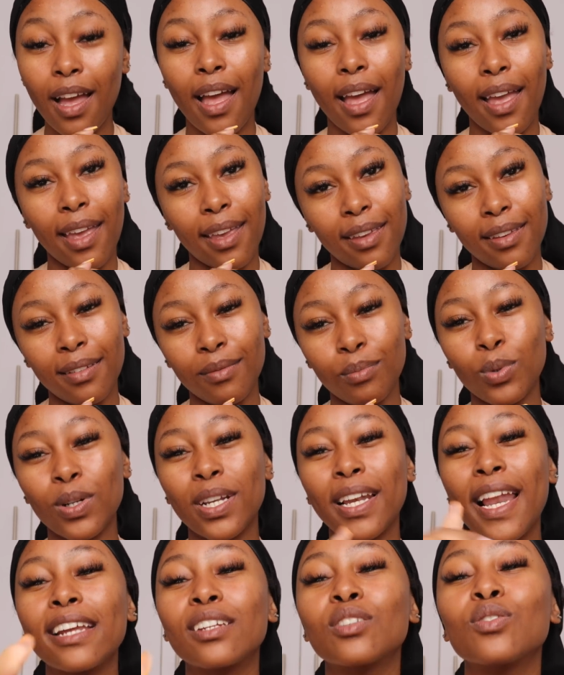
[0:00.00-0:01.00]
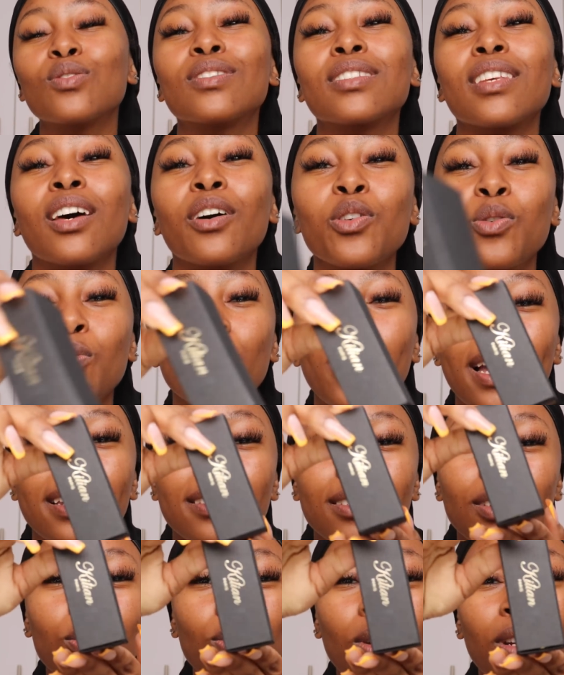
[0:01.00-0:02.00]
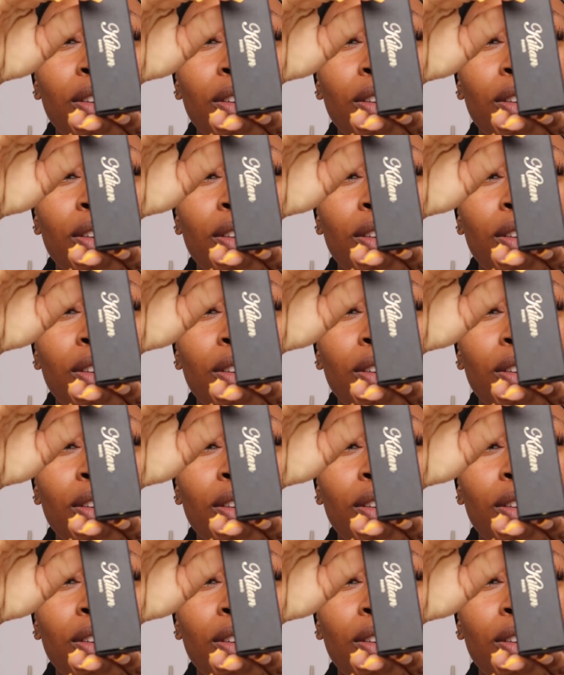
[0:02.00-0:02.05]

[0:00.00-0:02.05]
I would like to sell you guys this